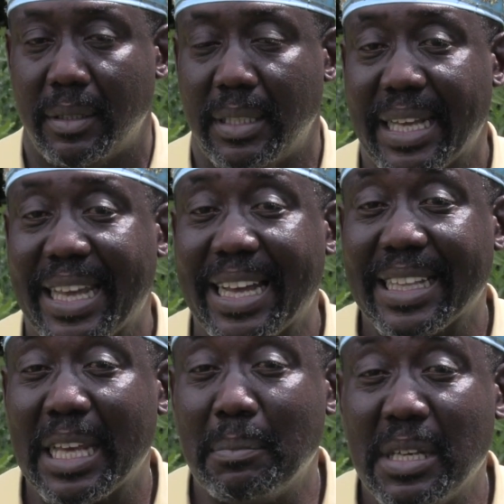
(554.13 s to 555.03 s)
they got
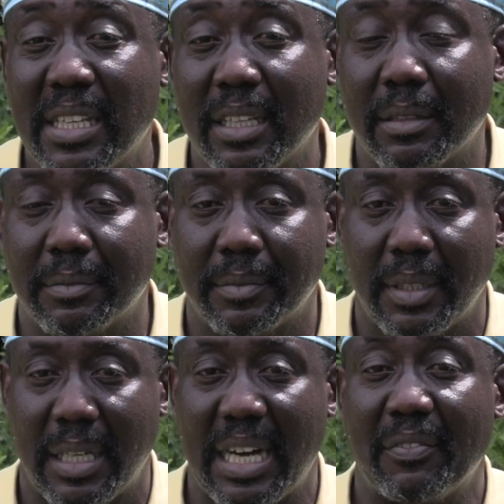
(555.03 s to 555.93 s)
a meeting
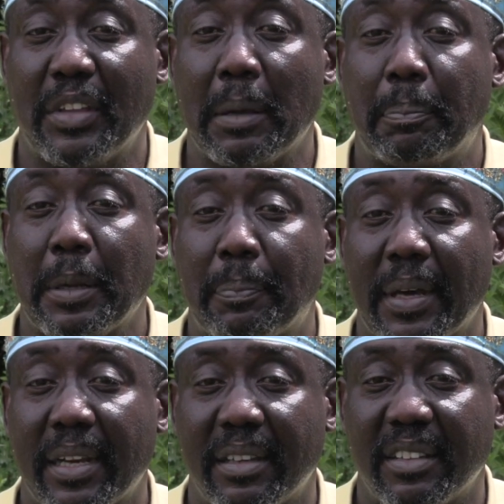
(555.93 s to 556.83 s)
and they
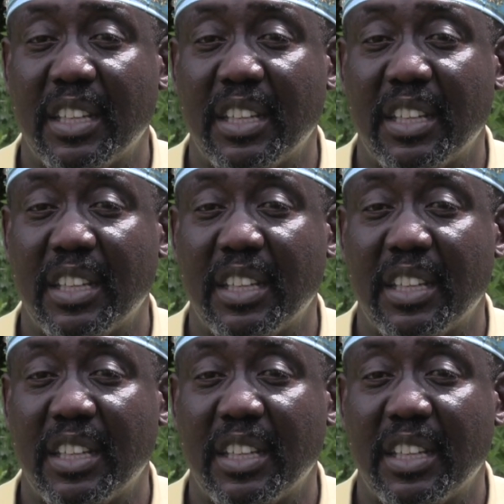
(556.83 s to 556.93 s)
prepare